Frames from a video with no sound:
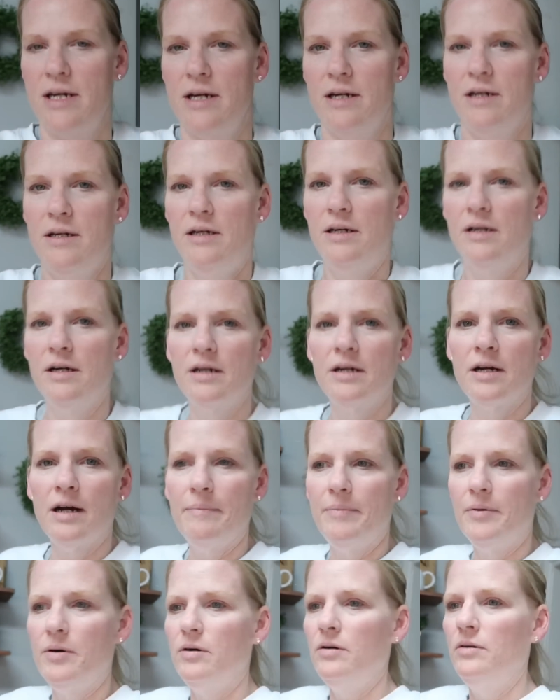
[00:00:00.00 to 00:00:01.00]
uh,
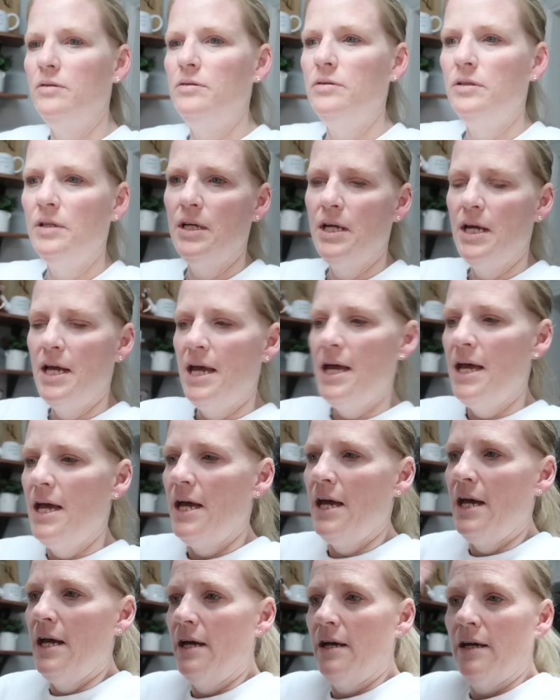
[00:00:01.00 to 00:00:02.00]
couple
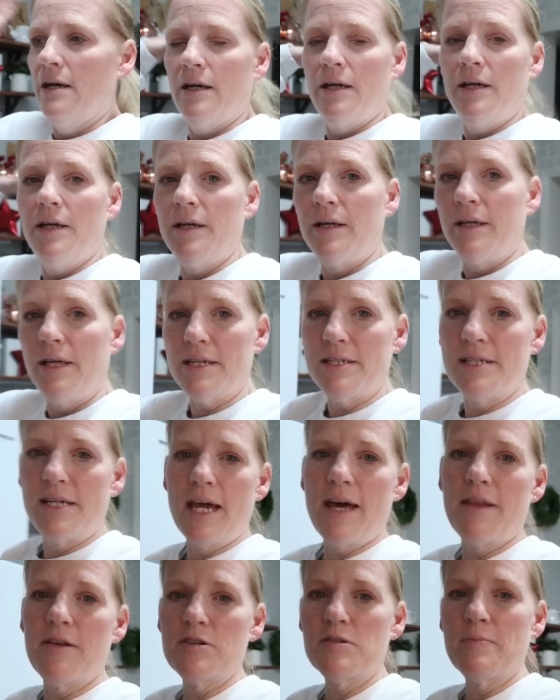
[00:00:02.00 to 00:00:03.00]

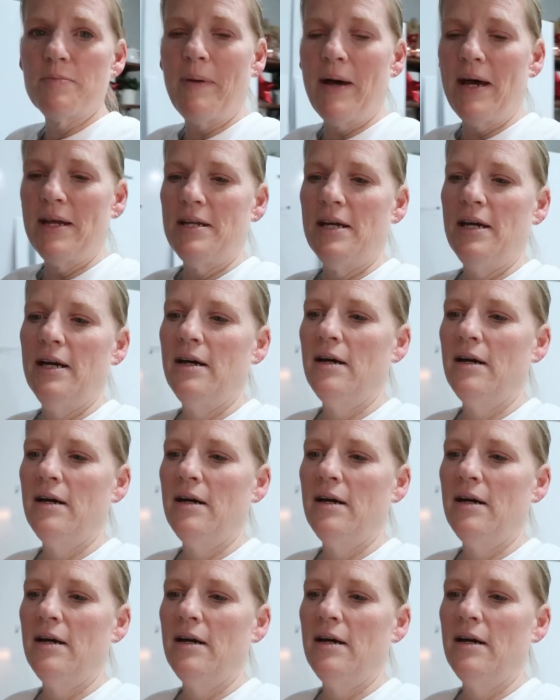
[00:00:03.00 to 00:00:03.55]
get-togethers, but